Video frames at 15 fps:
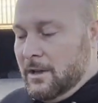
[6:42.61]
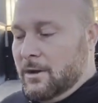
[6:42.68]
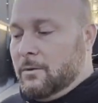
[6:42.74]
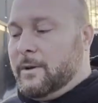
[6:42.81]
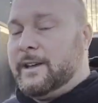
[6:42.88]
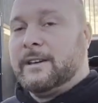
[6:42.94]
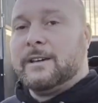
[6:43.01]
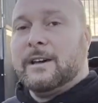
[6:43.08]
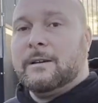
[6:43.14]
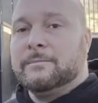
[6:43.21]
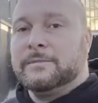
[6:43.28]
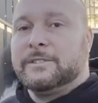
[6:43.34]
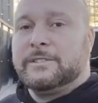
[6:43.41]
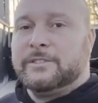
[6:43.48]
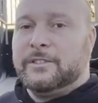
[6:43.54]
when it
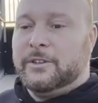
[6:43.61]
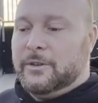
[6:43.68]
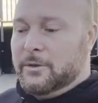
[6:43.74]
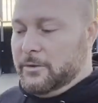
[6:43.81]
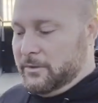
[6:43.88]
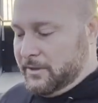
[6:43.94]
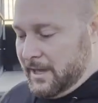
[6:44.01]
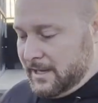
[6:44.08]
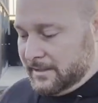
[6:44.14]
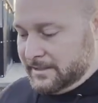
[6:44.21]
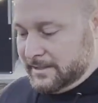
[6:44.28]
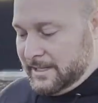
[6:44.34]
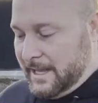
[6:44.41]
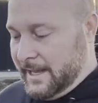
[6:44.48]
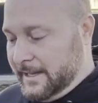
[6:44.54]
comes to things
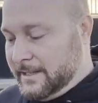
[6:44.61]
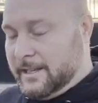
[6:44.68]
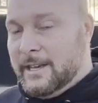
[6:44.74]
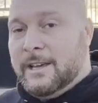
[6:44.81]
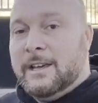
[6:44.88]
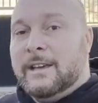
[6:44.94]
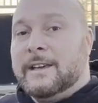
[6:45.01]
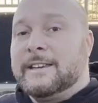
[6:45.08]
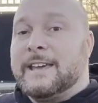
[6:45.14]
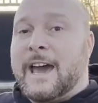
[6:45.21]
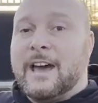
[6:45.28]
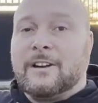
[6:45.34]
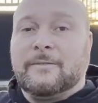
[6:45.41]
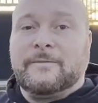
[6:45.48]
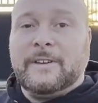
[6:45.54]
like
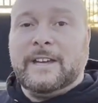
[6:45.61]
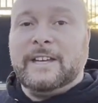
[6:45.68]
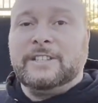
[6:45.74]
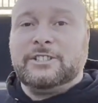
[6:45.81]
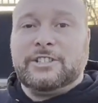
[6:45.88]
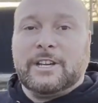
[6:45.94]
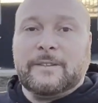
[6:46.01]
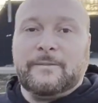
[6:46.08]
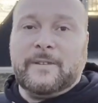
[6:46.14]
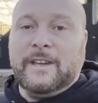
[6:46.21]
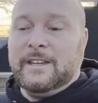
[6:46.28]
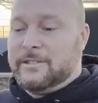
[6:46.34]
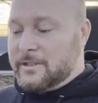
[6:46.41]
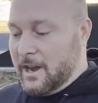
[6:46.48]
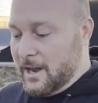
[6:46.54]
cattle feed, chicken
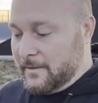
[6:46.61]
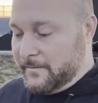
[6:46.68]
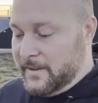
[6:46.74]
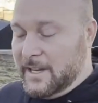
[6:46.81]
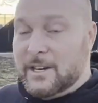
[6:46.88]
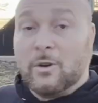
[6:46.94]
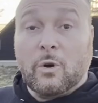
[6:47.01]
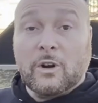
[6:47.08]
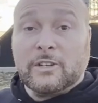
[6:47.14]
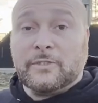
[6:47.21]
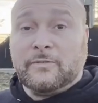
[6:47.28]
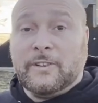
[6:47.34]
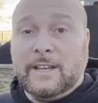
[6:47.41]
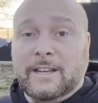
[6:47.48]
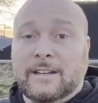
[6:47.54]
feed, dog feed, horse
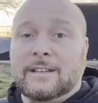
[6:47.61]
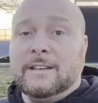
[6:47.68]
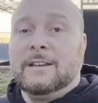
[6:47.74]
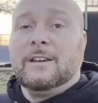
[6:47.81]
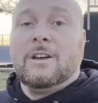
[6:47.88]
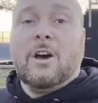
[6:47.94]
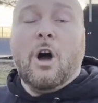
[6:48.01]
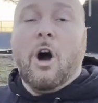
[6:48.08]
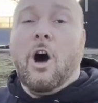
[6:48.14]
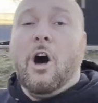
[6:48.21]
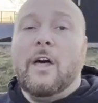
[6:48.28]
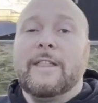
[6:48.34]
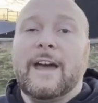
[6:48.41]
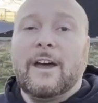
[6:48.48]
feed, all